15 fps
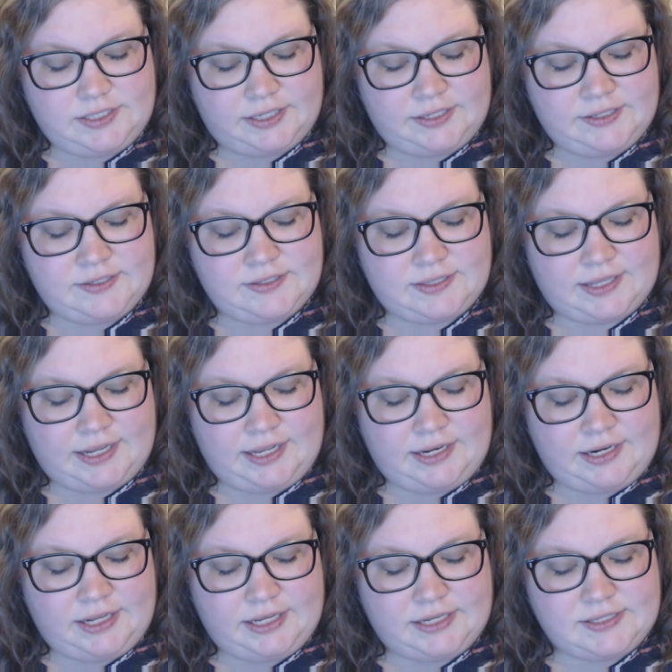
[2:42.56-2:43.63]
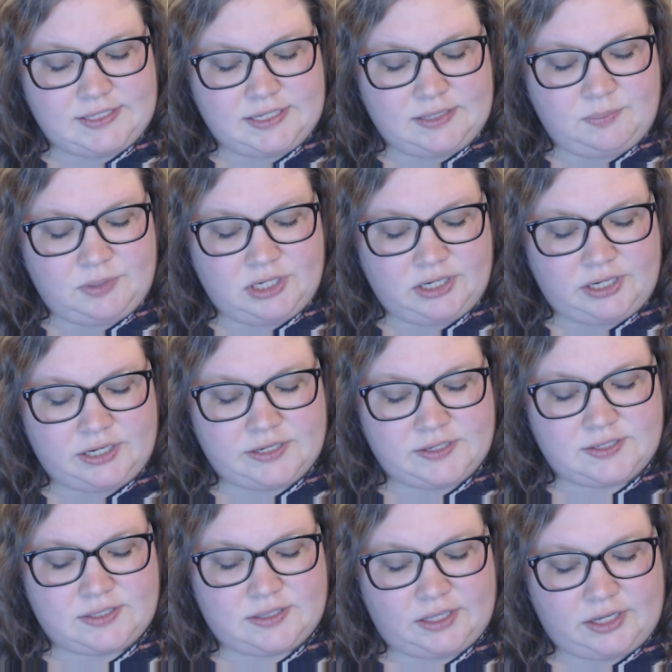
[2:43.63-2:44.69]
Does then a deep and
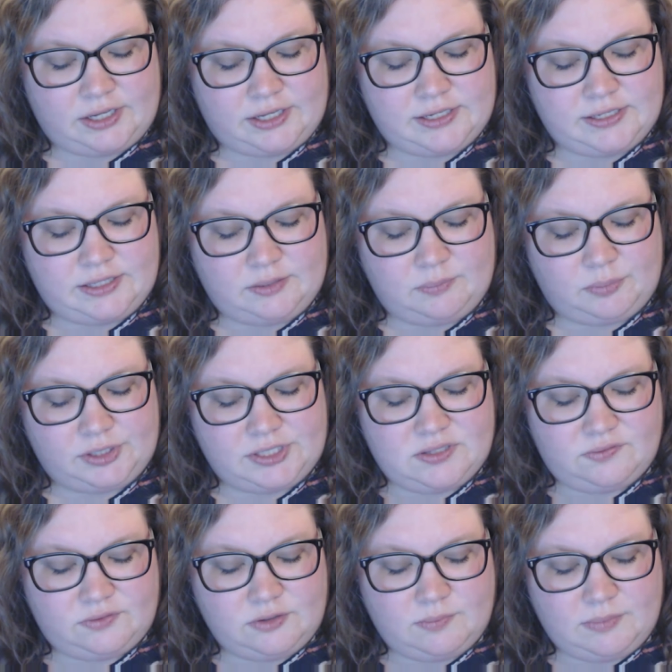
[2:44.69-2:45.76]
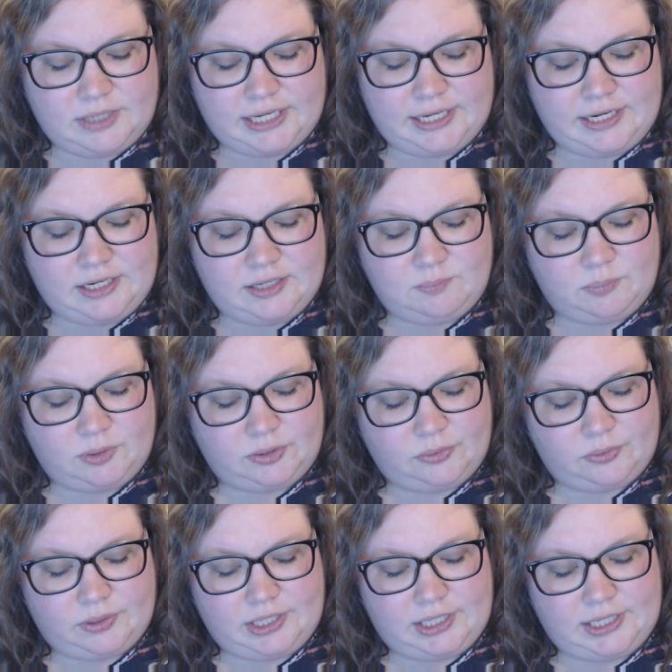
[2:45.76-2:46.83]
earnest thought the blissful mind
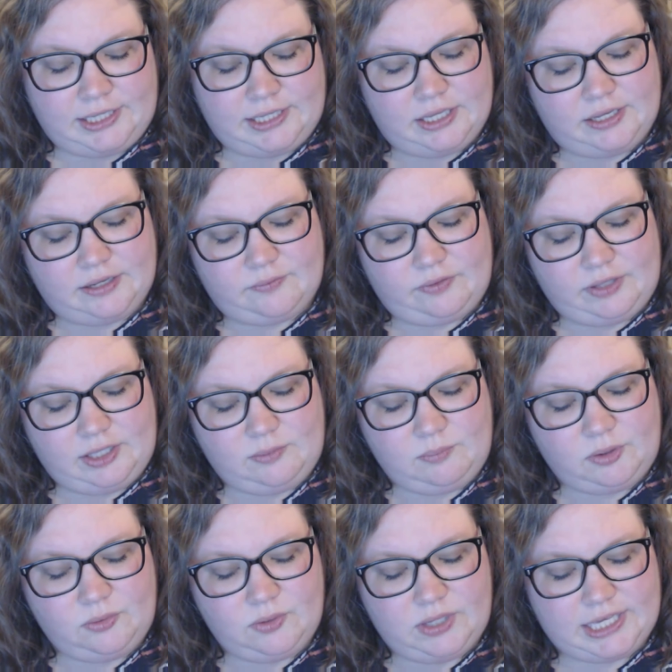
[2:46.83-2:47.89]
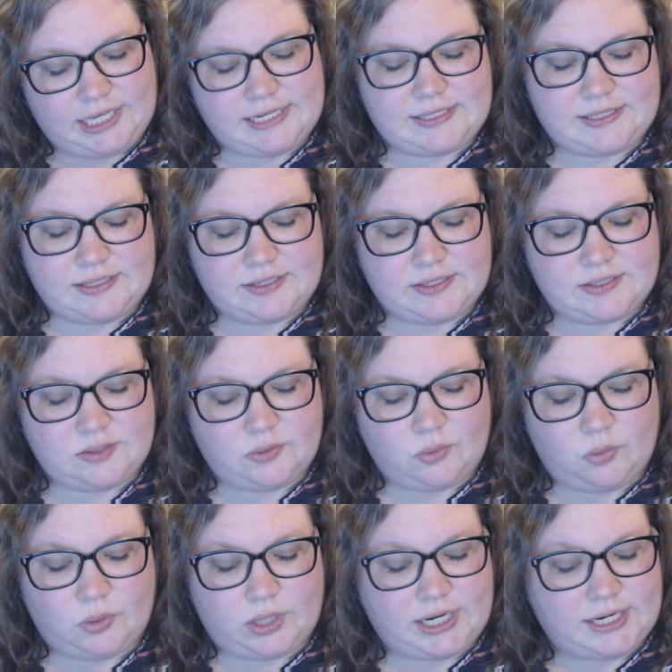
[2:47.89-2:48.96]
employ of him who gazes,
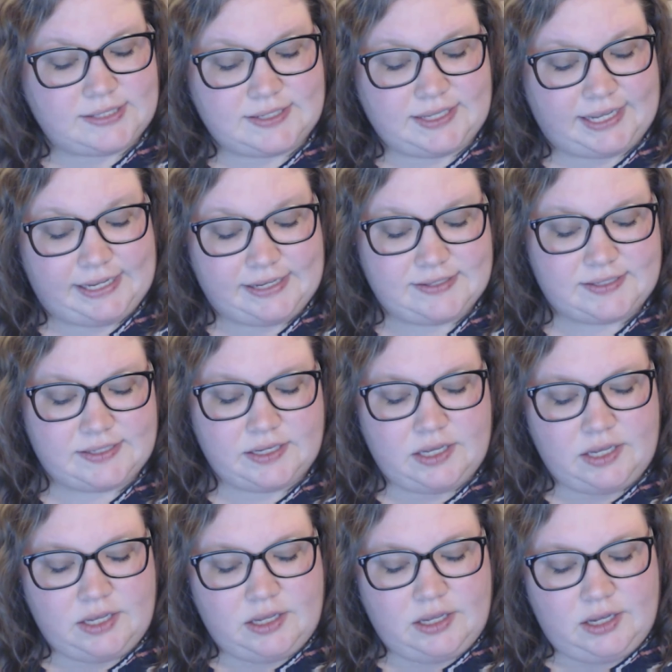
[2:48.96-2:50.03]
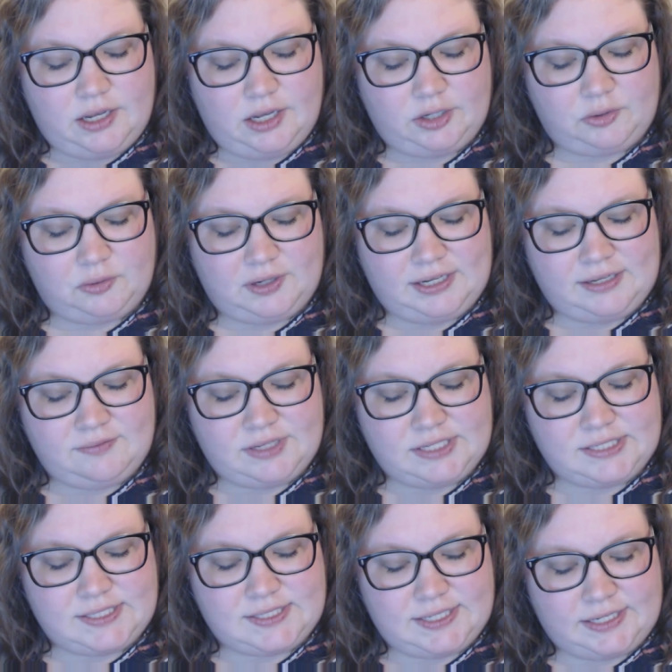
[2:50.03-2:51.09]
or has gazed, a grave
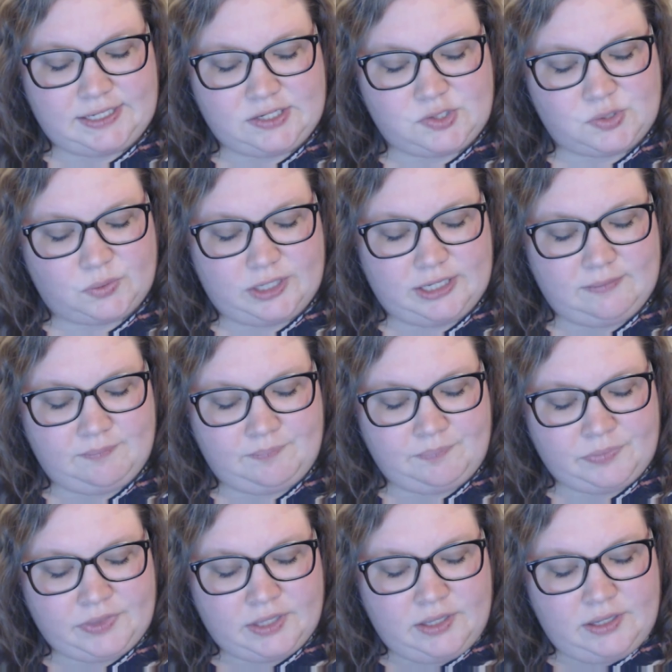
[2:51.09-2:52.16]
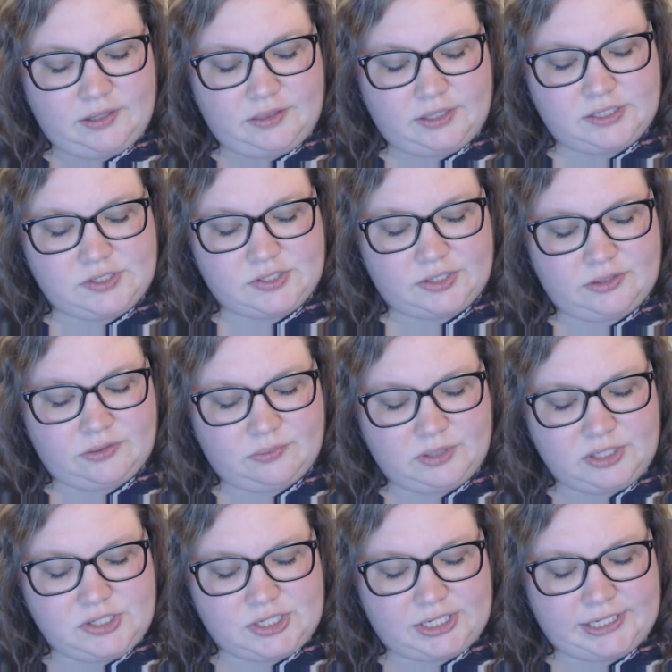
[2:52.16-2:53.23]
and steady joy, that doth
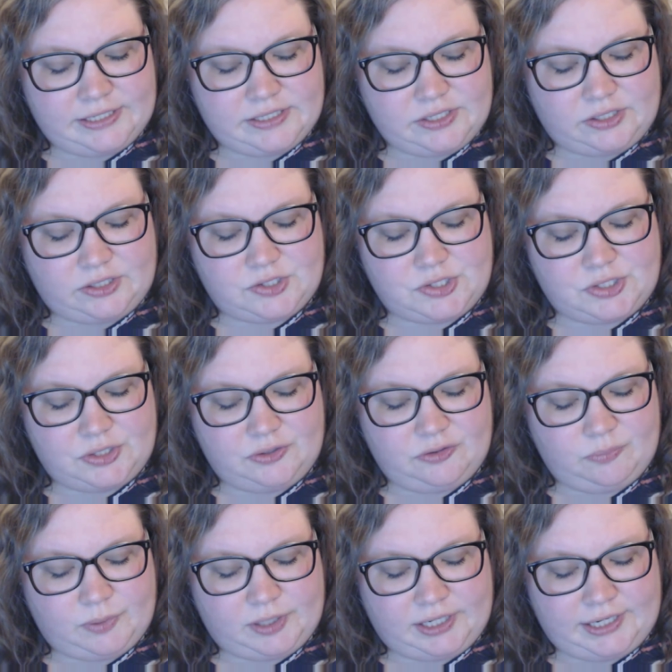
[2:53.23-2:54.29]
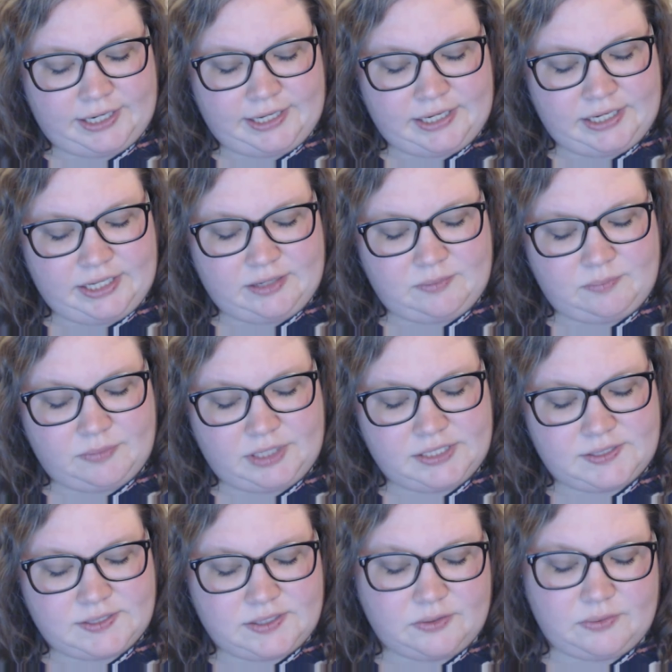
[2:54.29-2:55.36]
reject all show of pride,
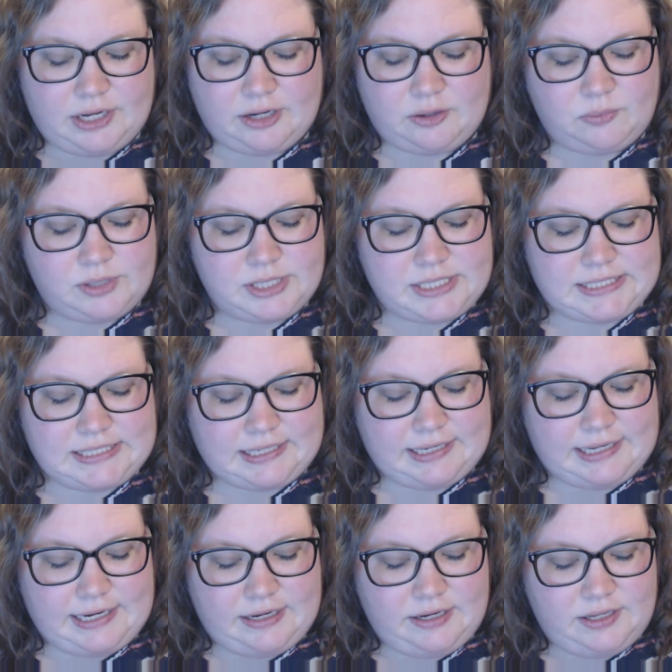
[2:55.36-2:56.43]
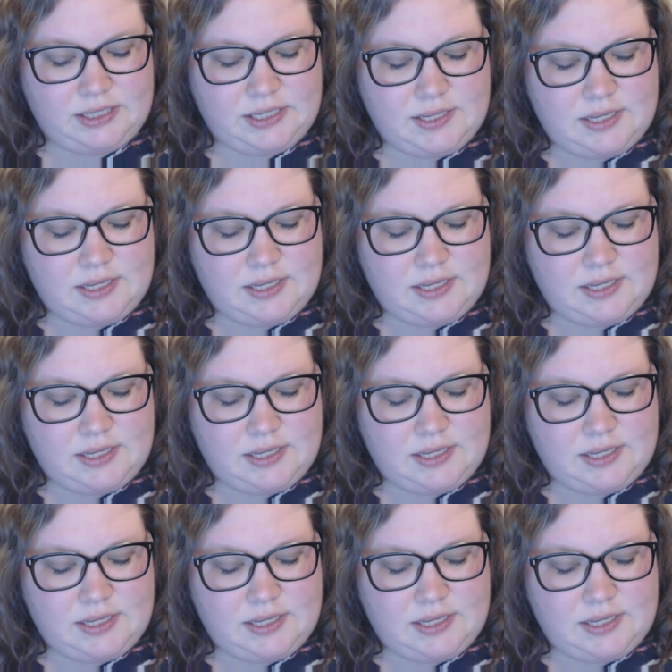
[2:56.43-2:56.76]
admits no outward sign,